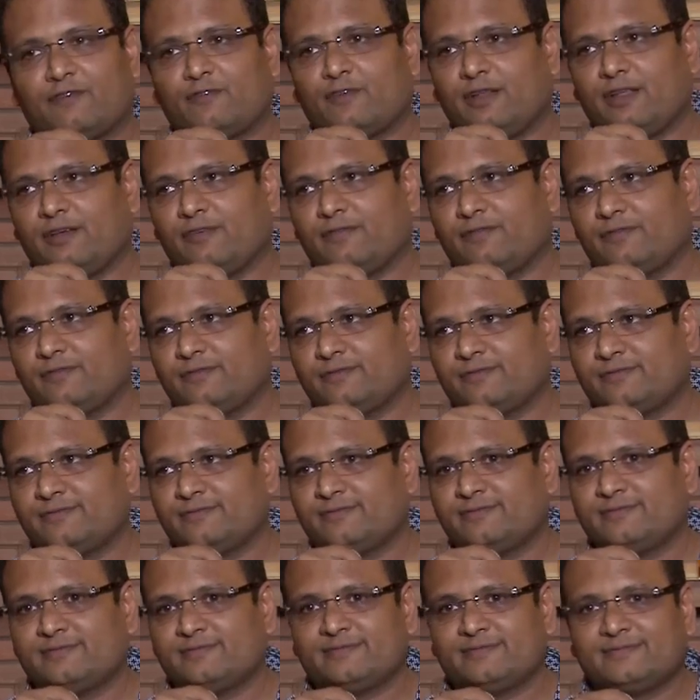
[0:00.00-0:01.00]
to live.
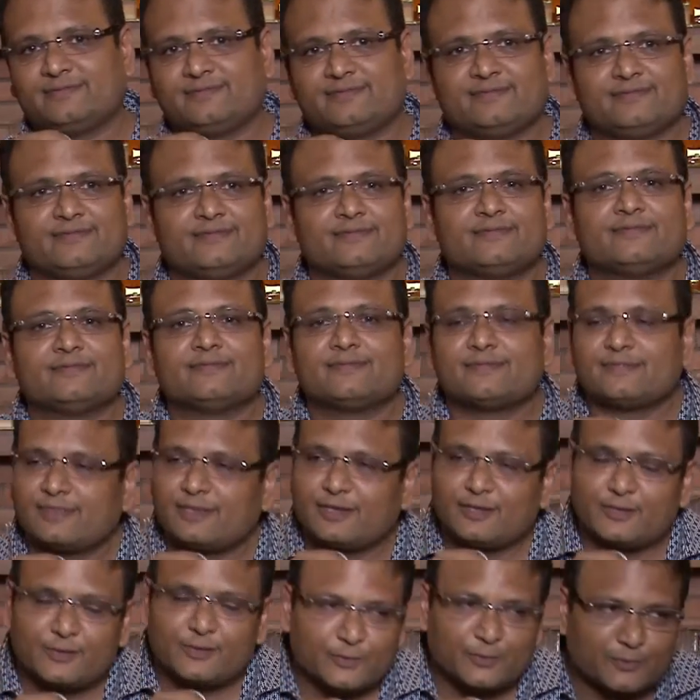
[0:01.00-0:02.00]

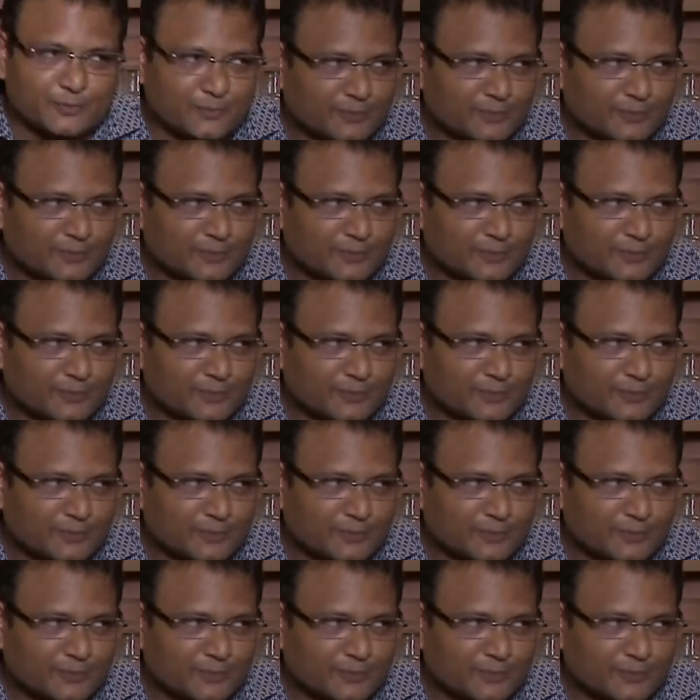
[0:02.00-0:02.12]
Thank you.